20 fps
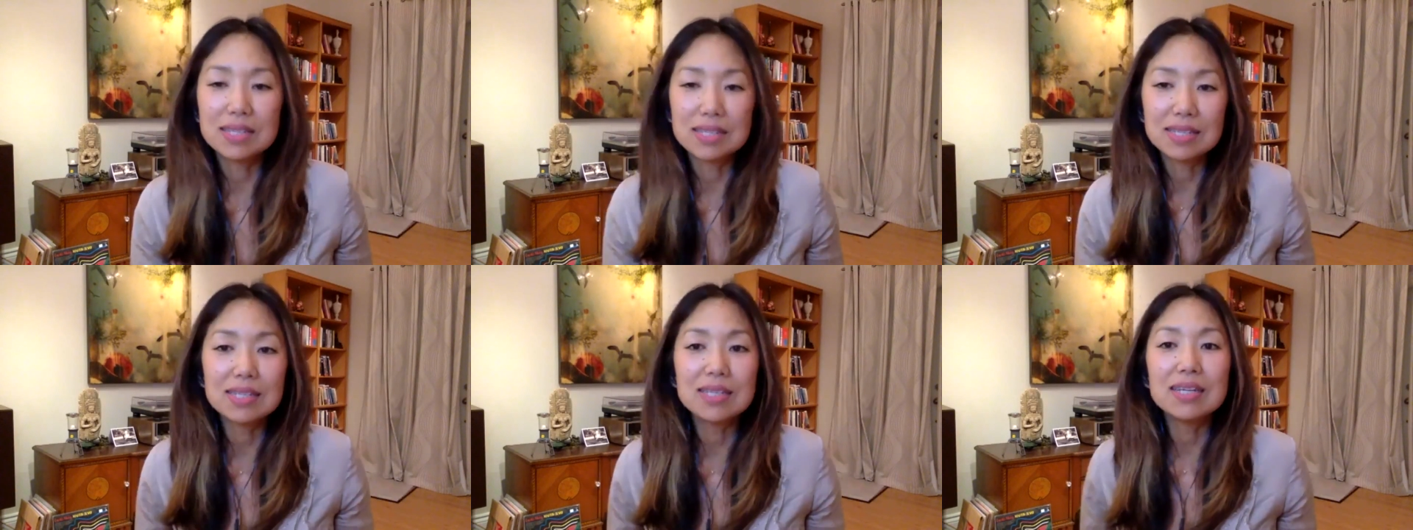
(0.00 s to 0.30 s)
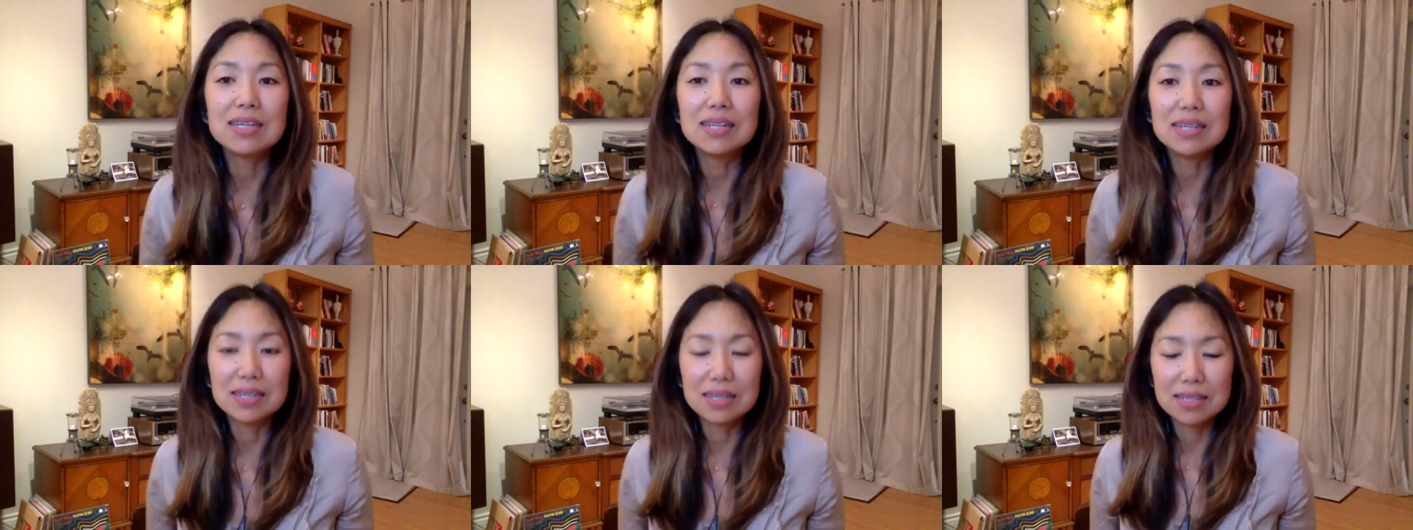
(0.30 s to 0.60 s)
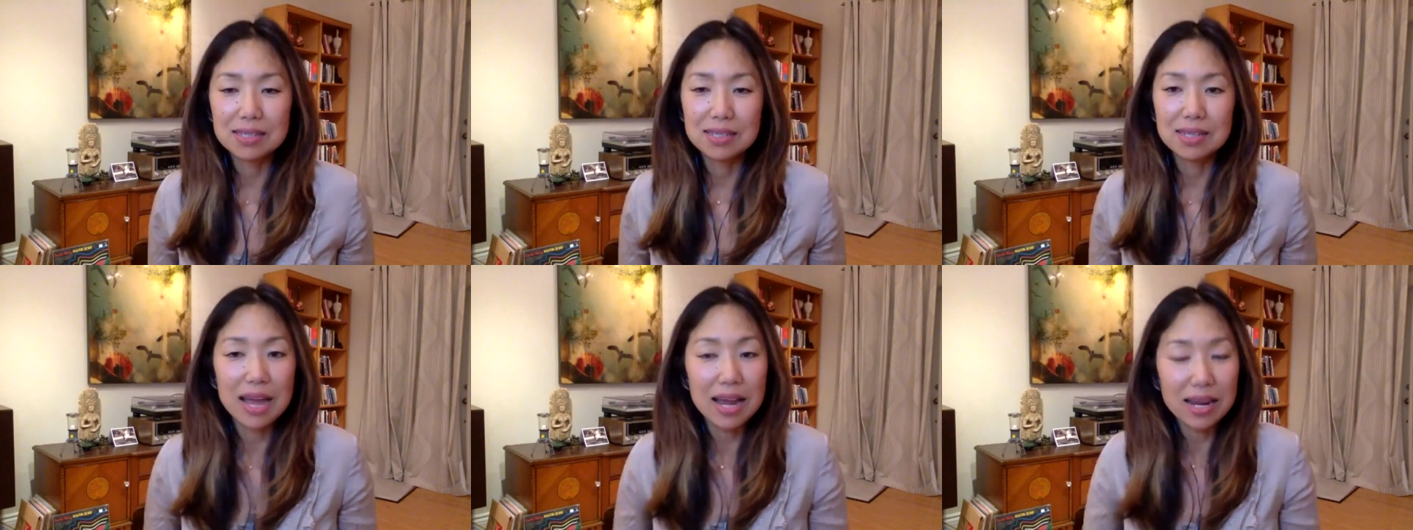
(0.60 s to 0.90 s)
seen
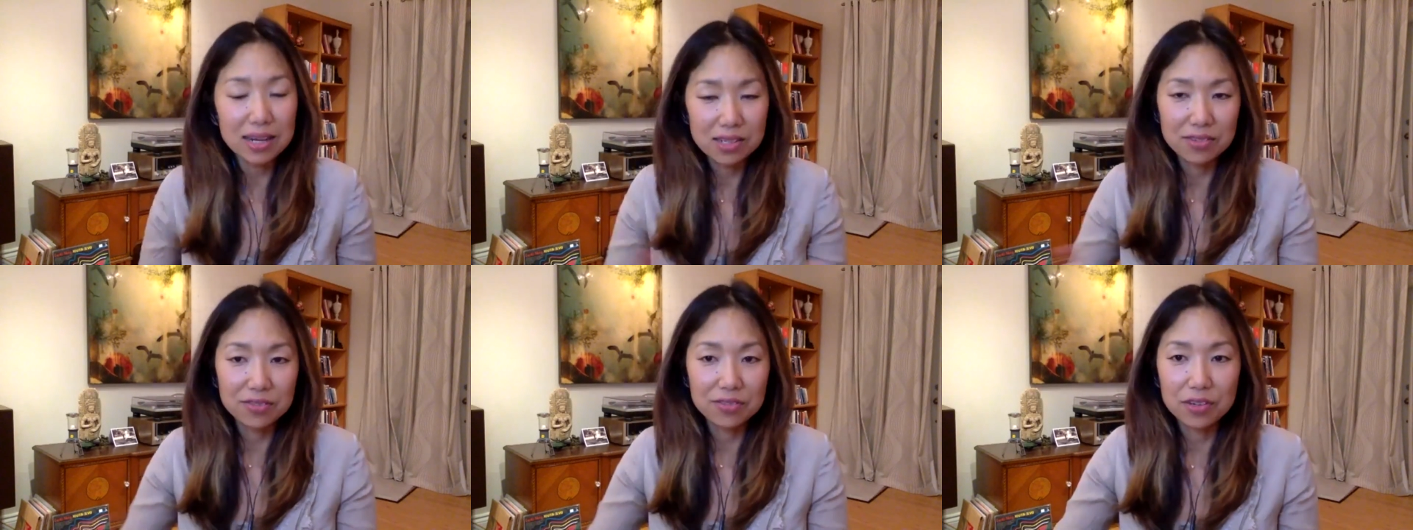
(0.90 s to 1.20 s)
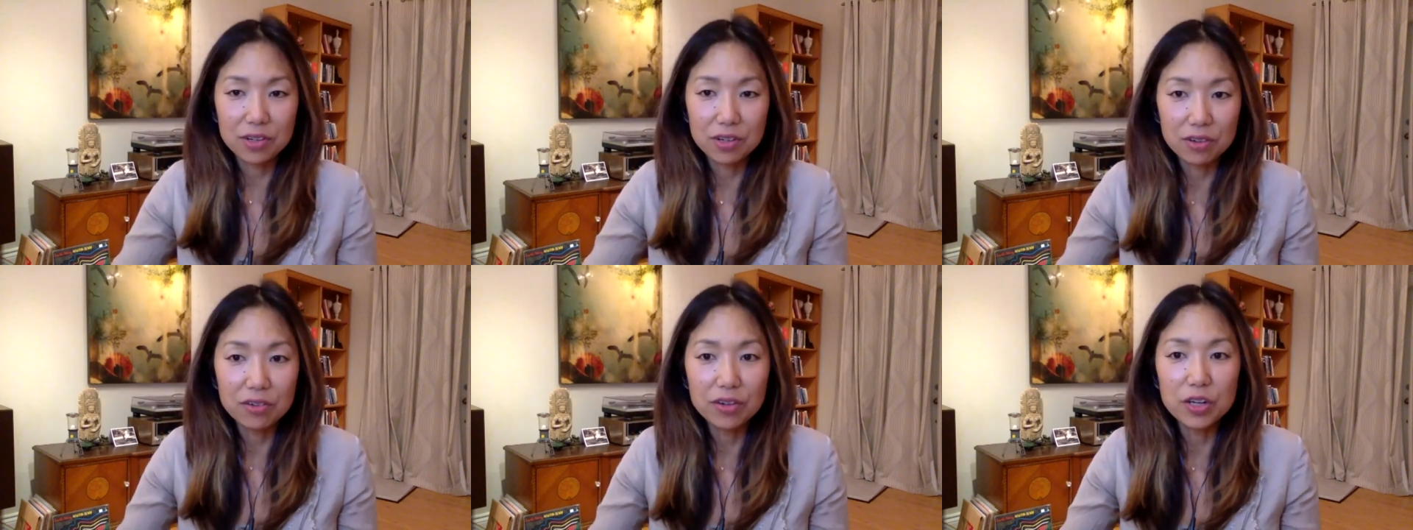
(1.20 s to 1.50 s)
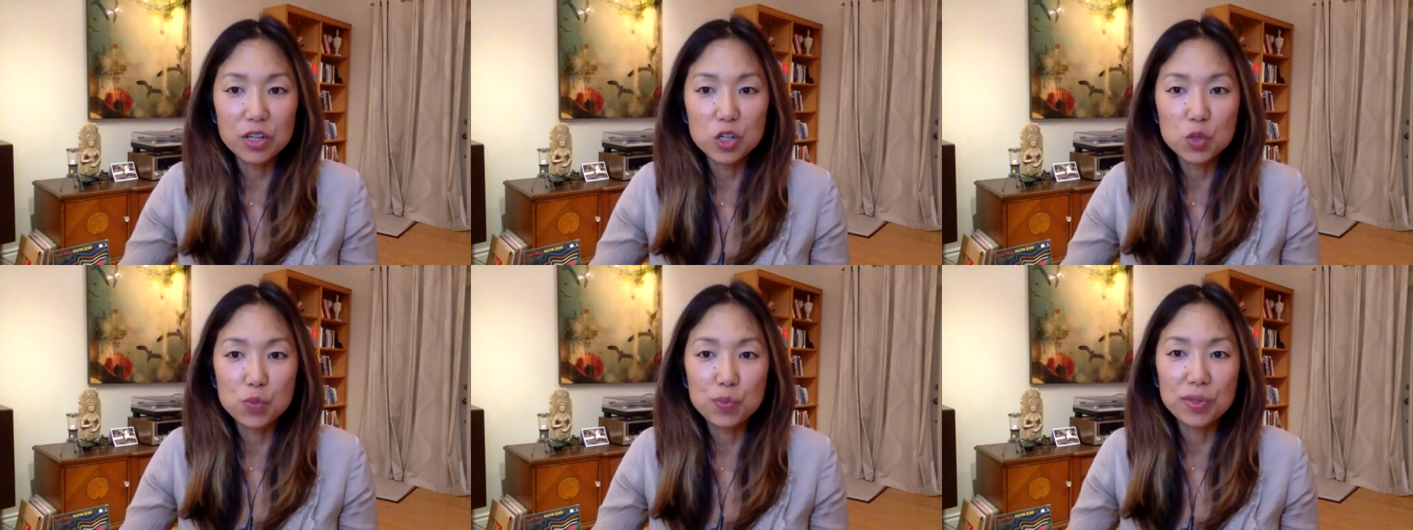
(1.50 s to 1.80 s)
as an act of
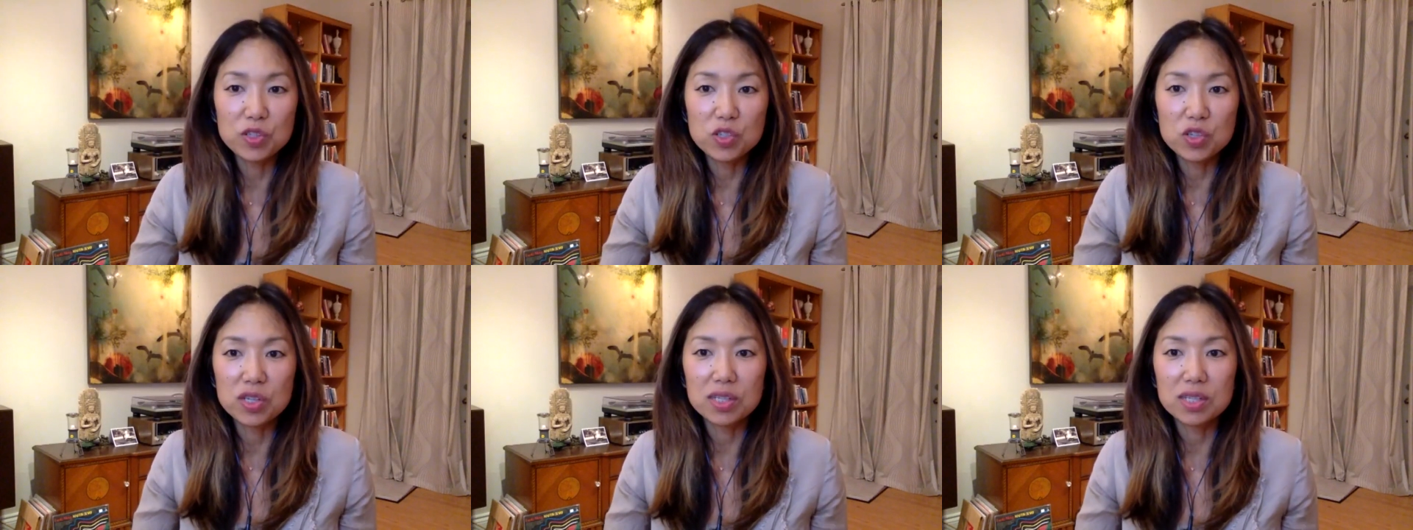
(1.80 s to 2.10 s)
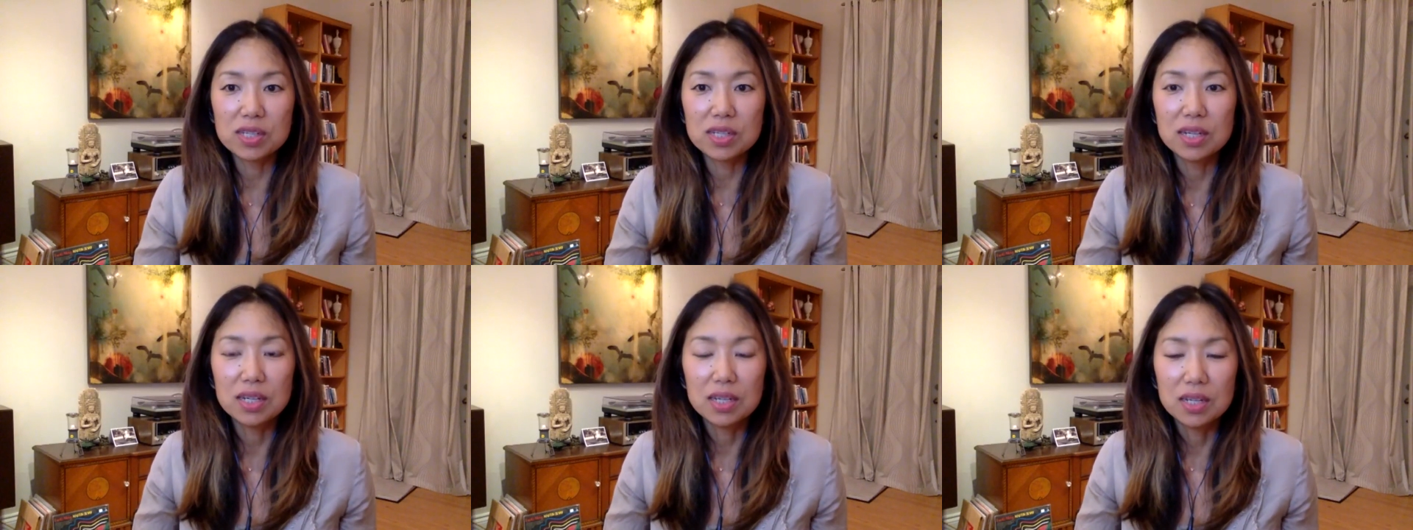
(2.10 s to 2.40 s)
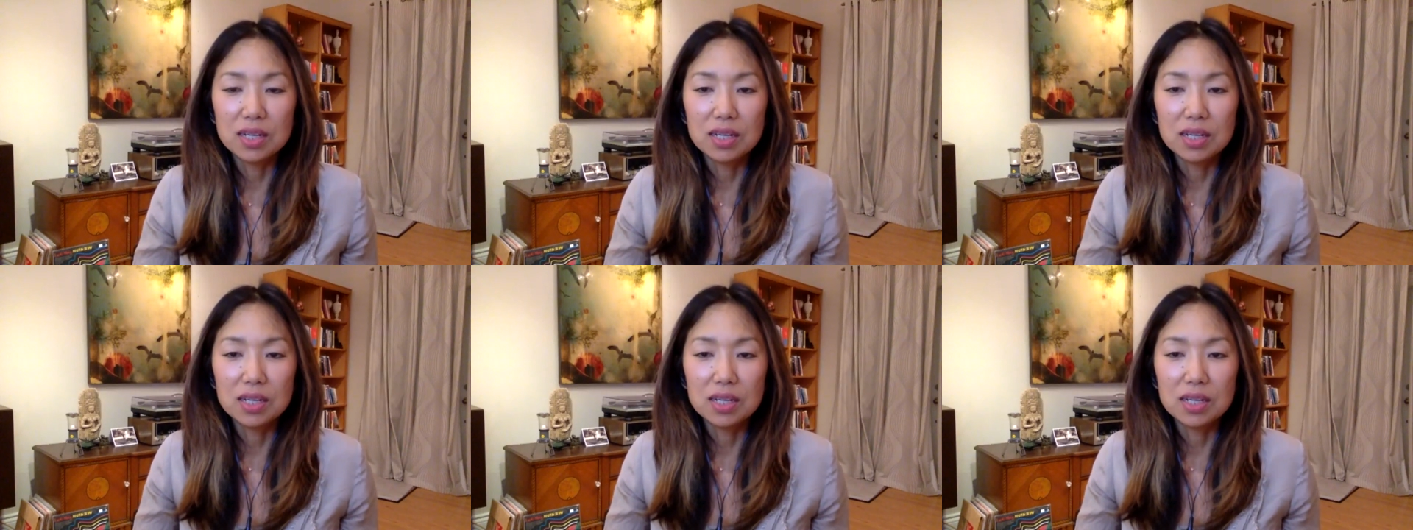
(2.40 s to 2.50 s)
courage, but just